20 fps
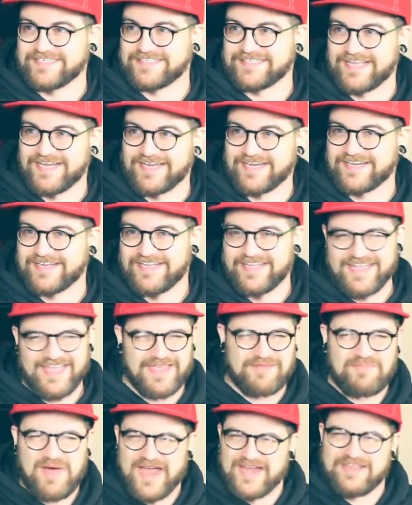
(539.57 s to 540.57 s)
and like
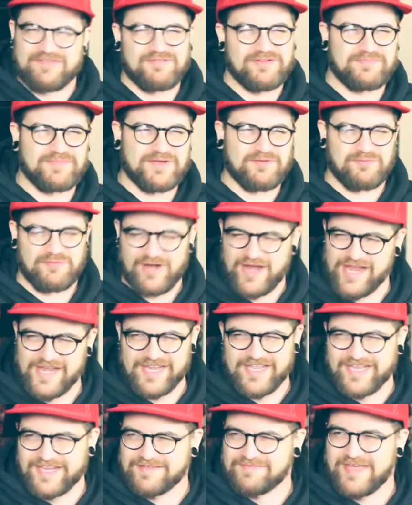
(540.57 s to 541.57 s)
it might even have been
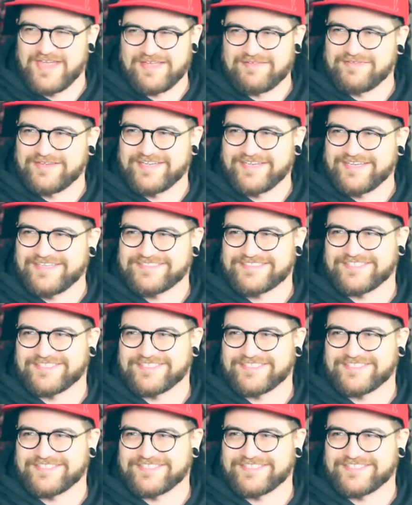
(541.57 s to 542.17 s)
raining maybe.